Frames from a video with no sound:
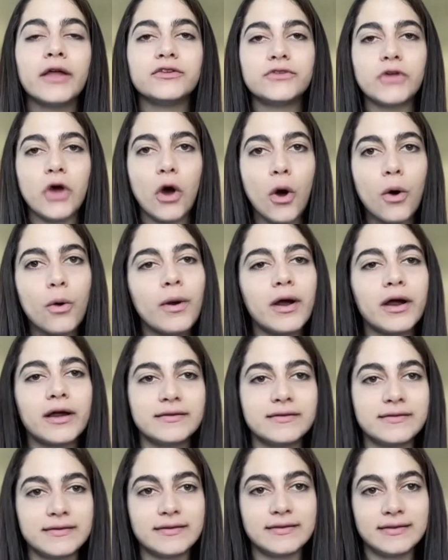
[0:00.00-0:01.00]

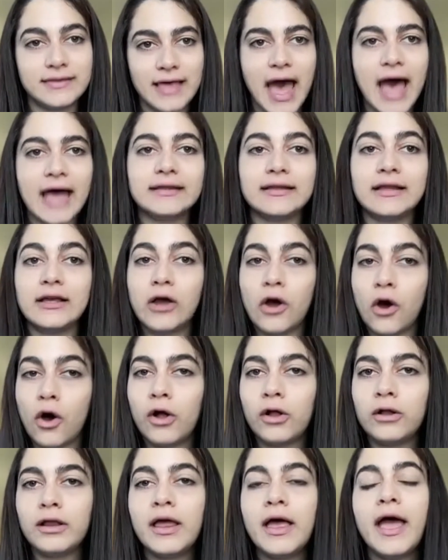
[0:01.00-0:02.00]
towards that
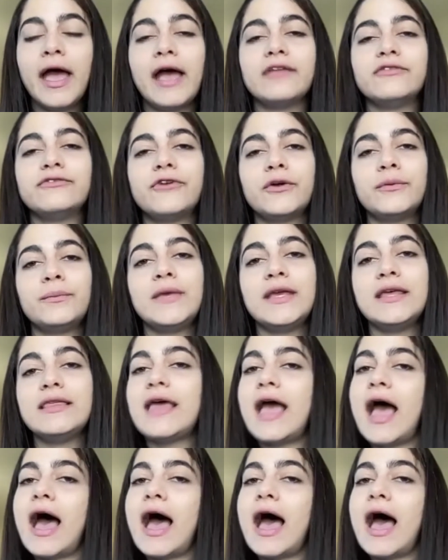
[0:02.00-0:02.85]
goal. And for me, the